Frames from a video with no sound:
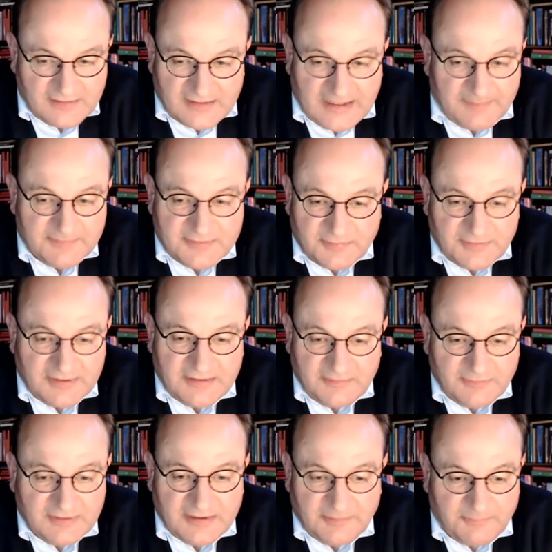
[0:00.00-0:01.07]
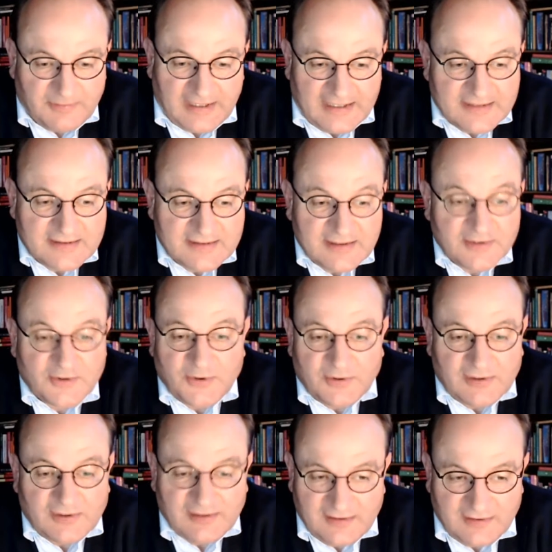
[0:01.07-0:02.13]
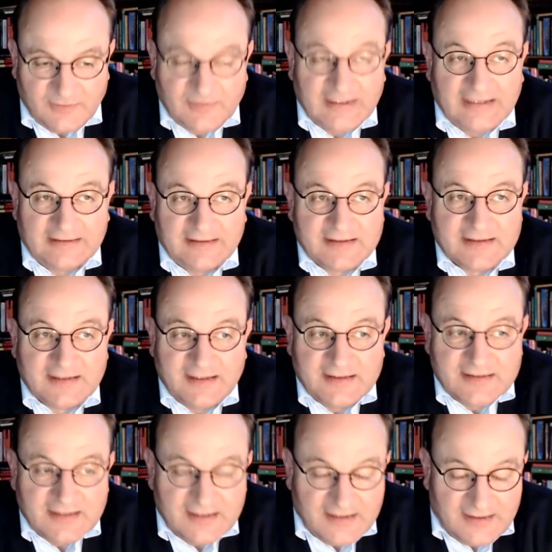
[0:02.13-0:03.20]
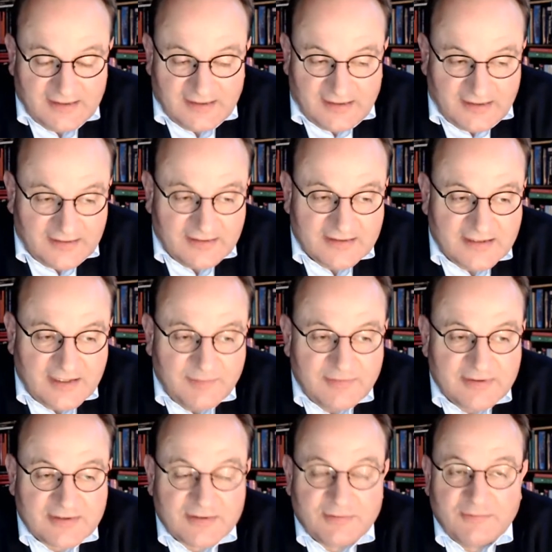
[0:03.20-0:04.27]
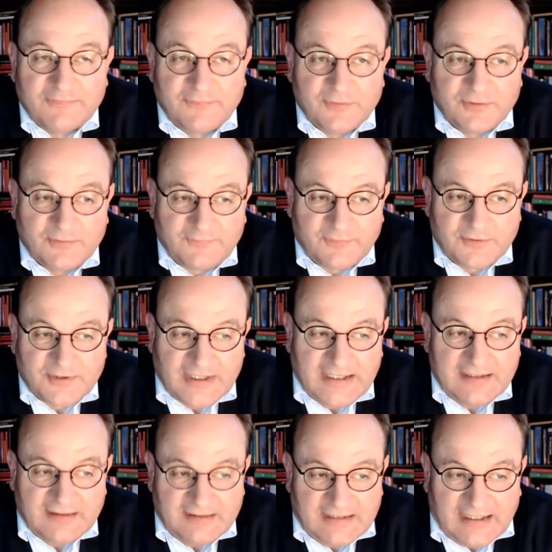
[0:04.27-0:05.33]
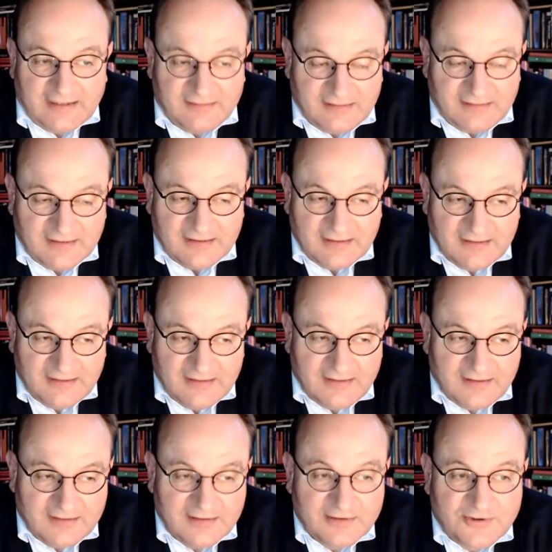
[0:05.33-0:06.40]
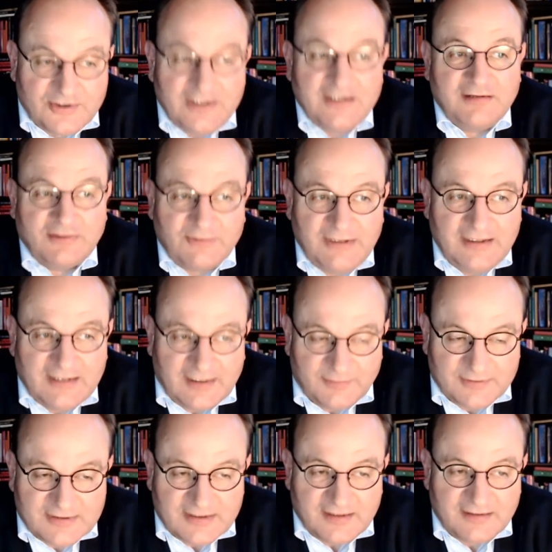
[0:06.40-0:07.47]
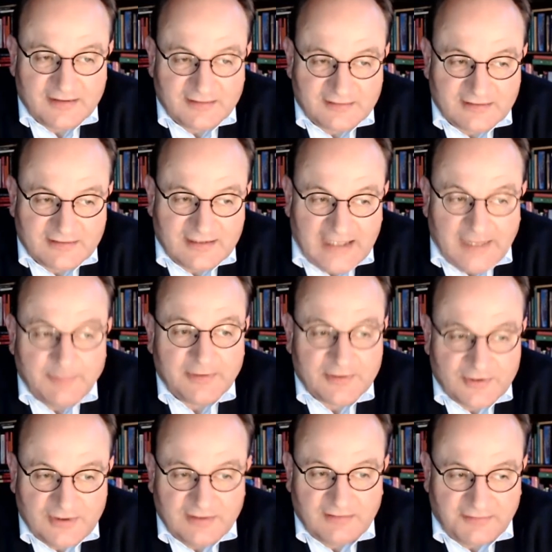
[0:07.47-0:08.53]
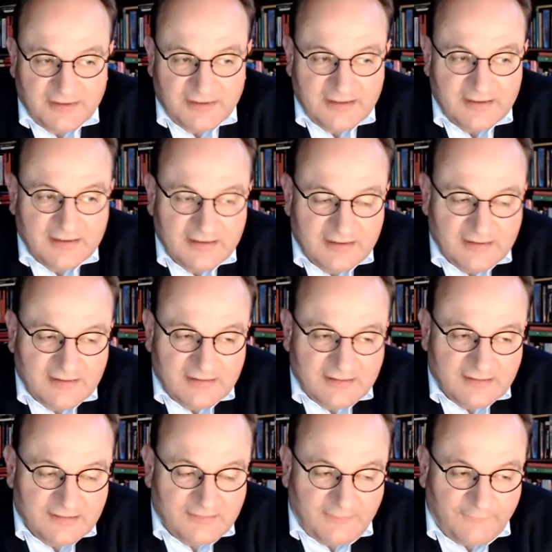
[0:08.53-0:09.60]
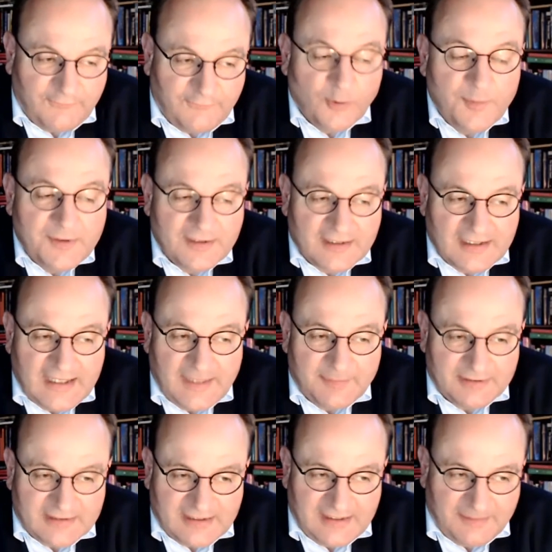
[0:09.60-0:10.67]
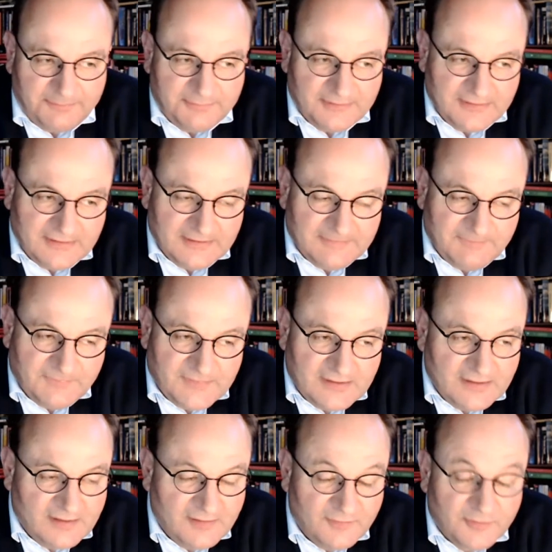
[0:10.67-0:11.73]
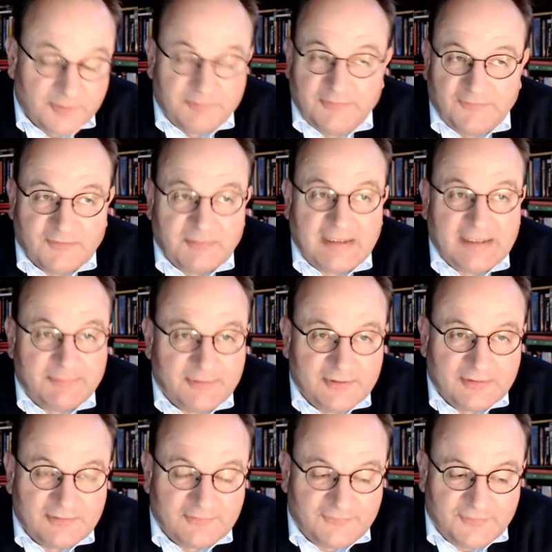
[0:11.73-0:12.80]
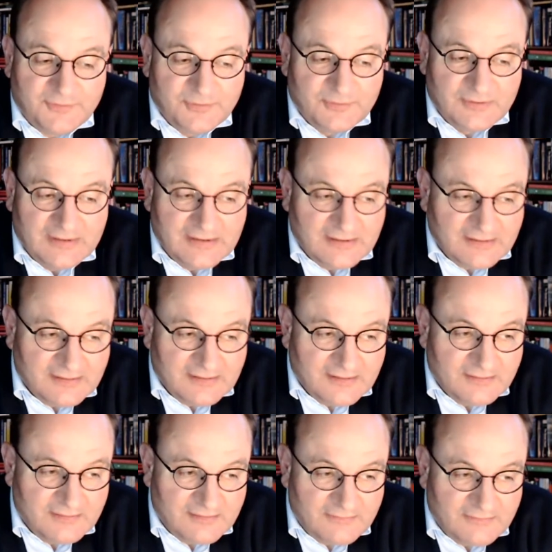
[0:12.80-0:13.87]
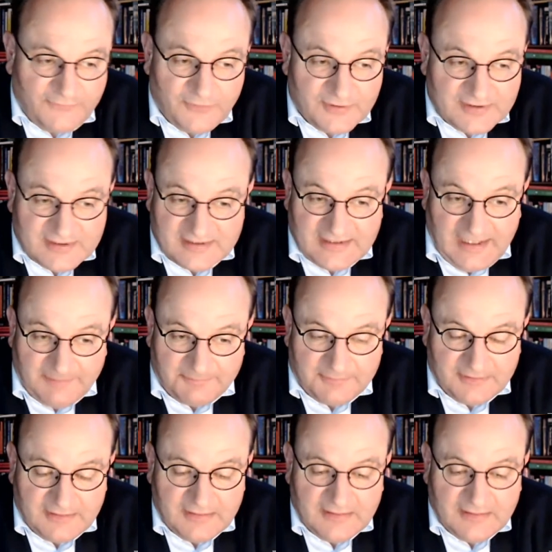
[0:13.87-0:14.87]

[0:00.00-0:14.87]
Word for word: comes with with the price internally in the United States, and the same is true for for China. And I think the G3, I would say that the climate G3, uh, forming a climate club, uh, would be, from my point of view, uh, a first step.